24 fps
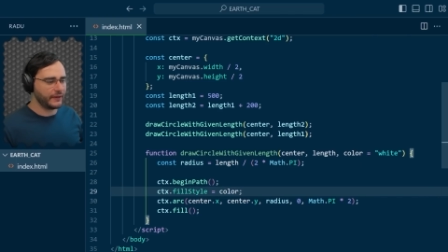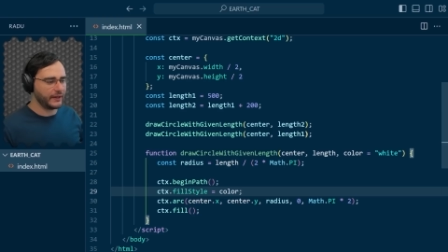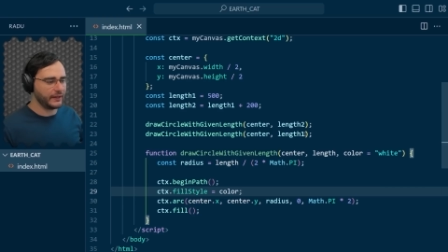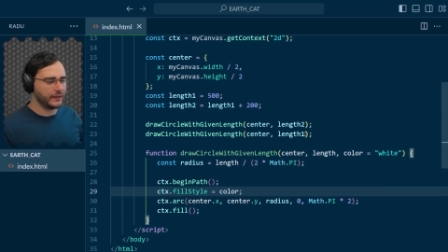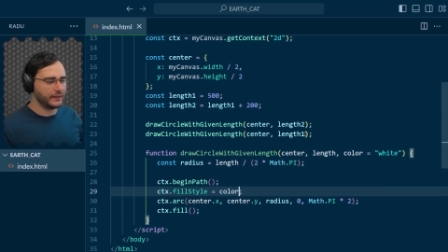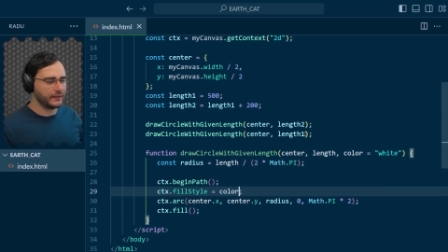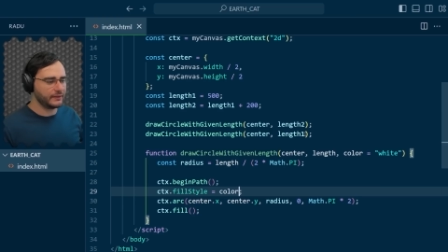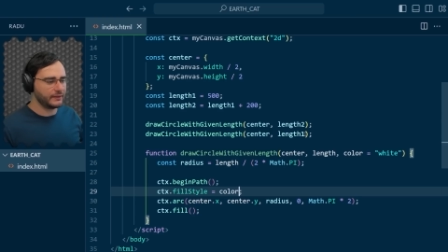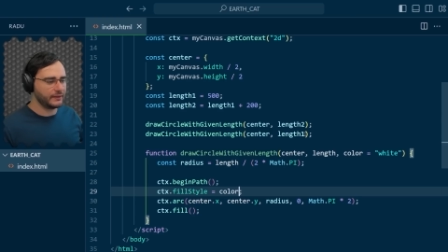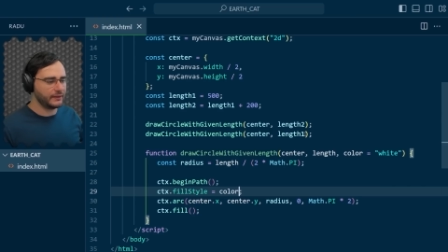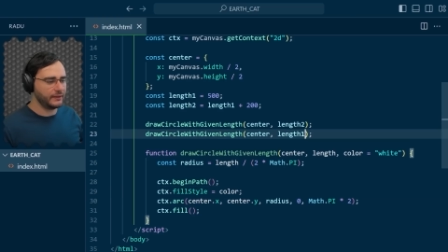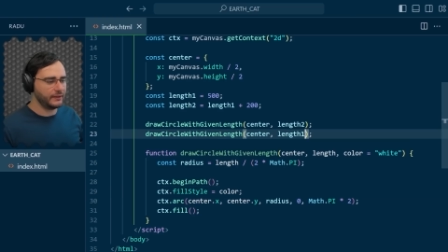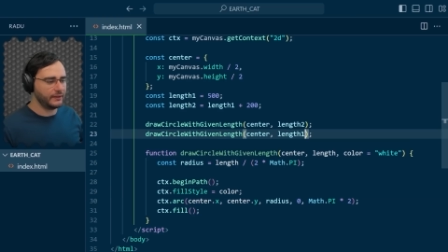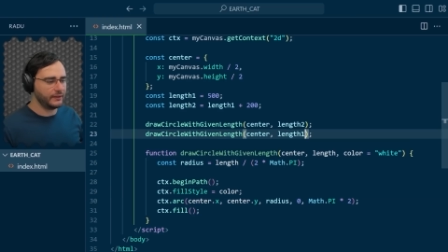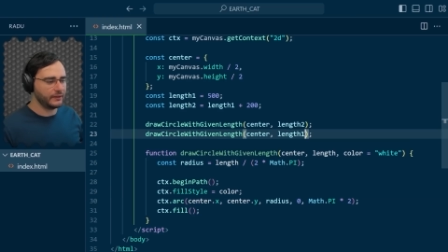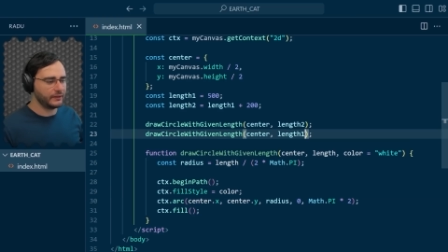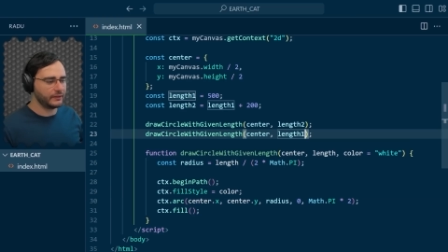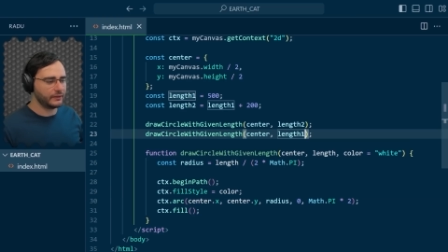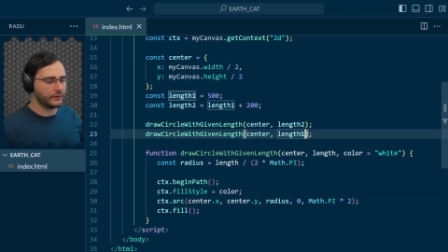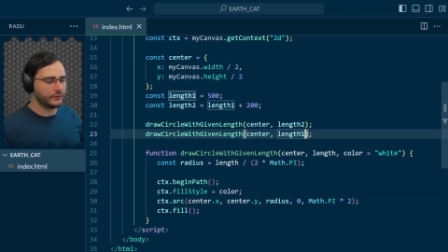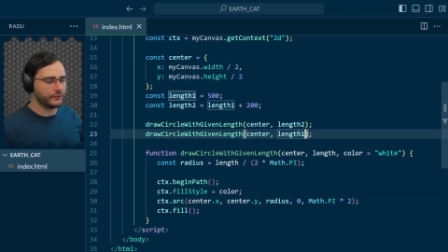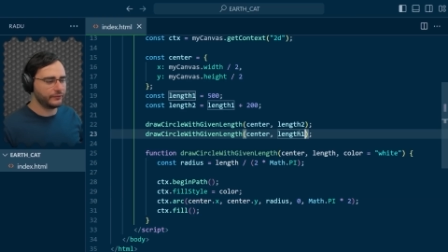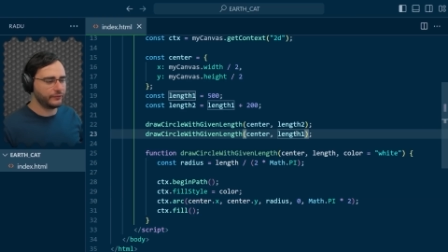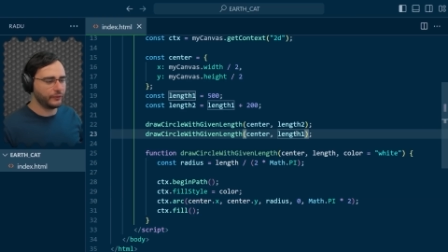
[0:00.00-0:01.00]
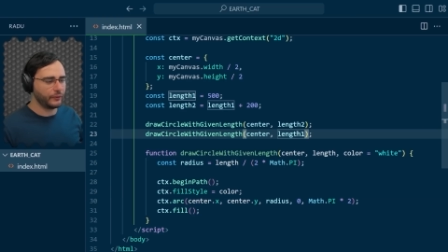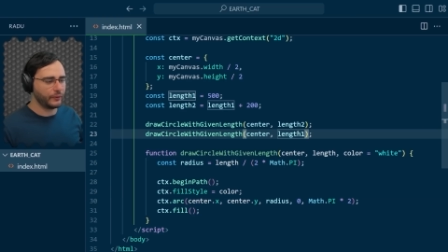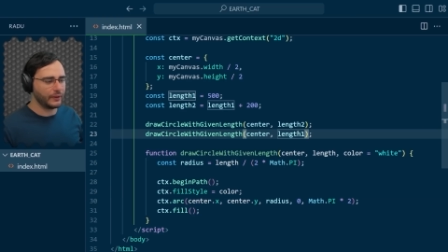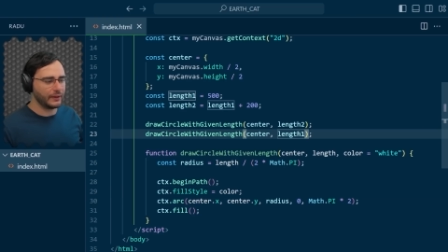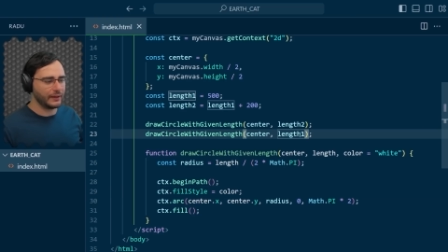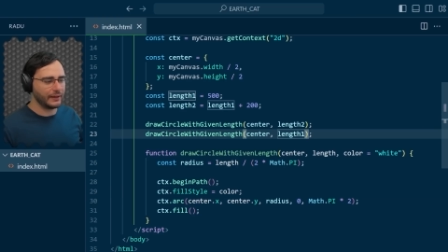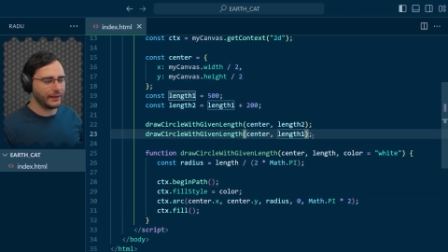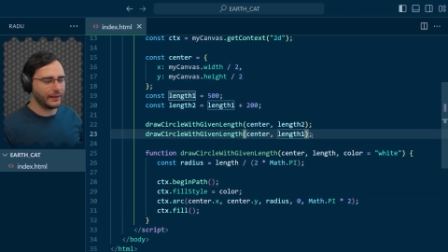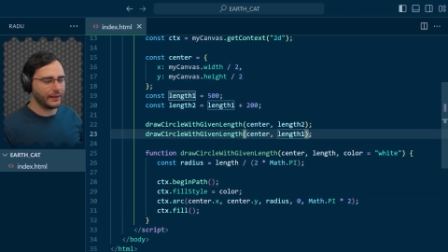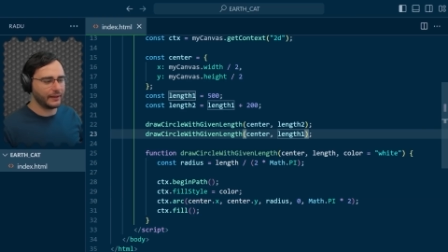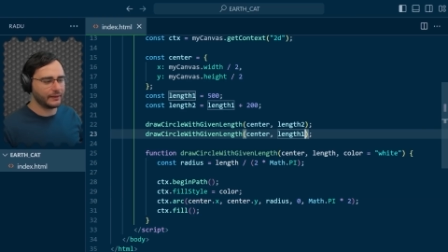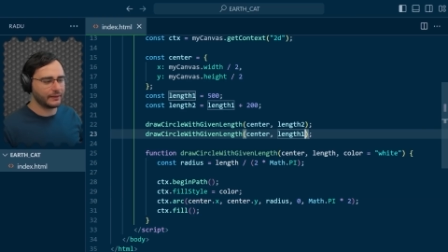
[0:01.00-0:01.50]
it here for
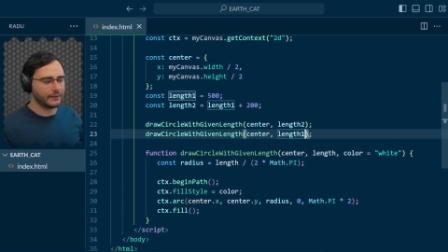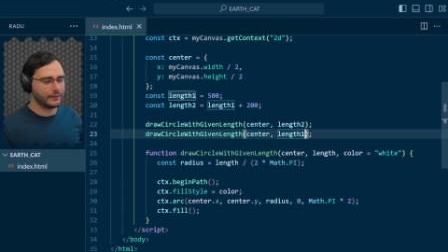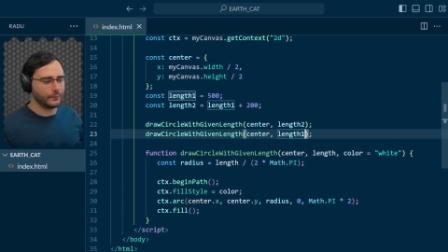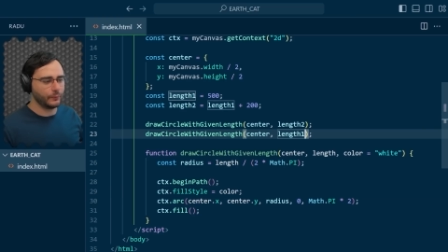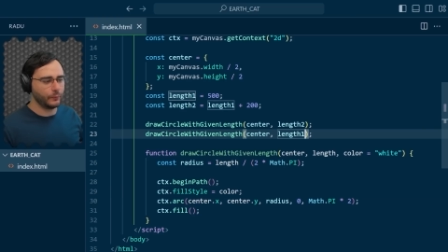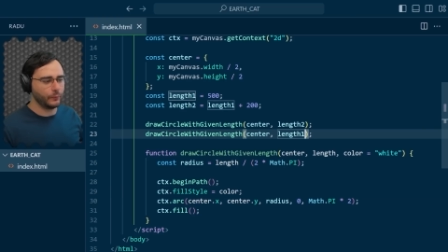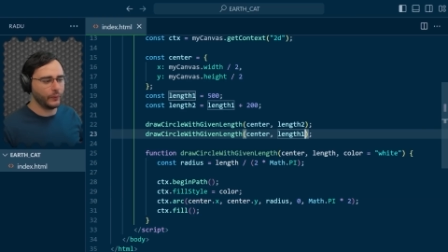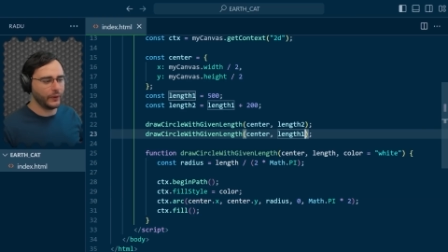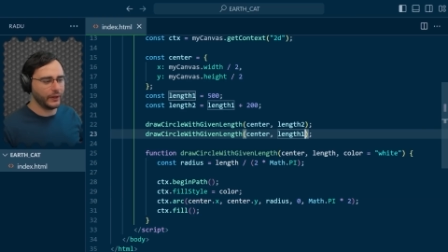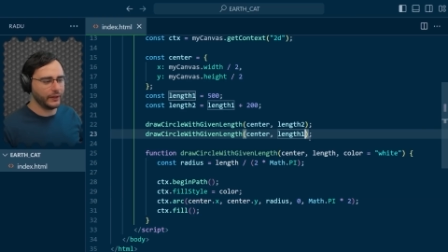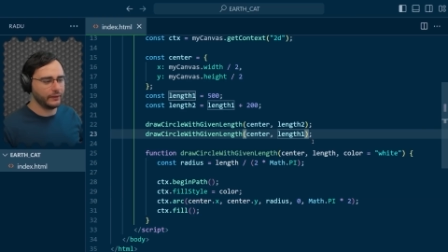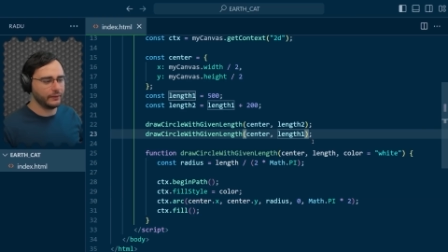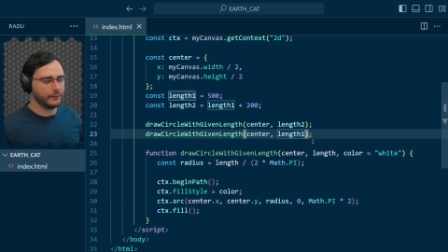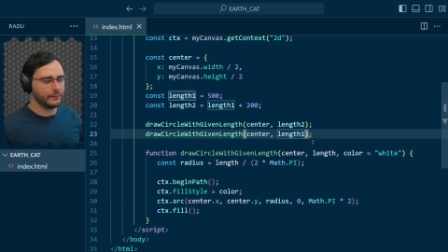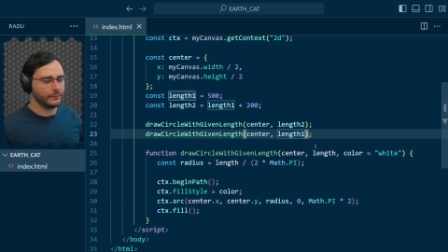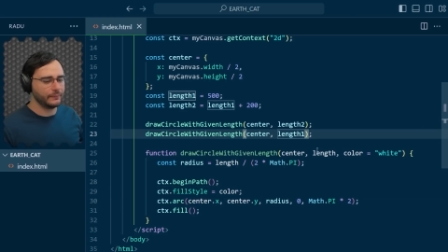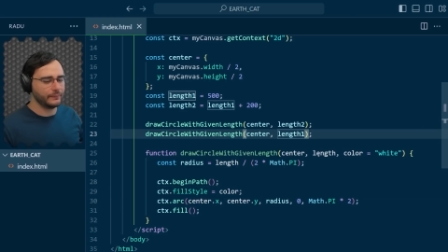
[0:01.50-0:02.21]
length 1.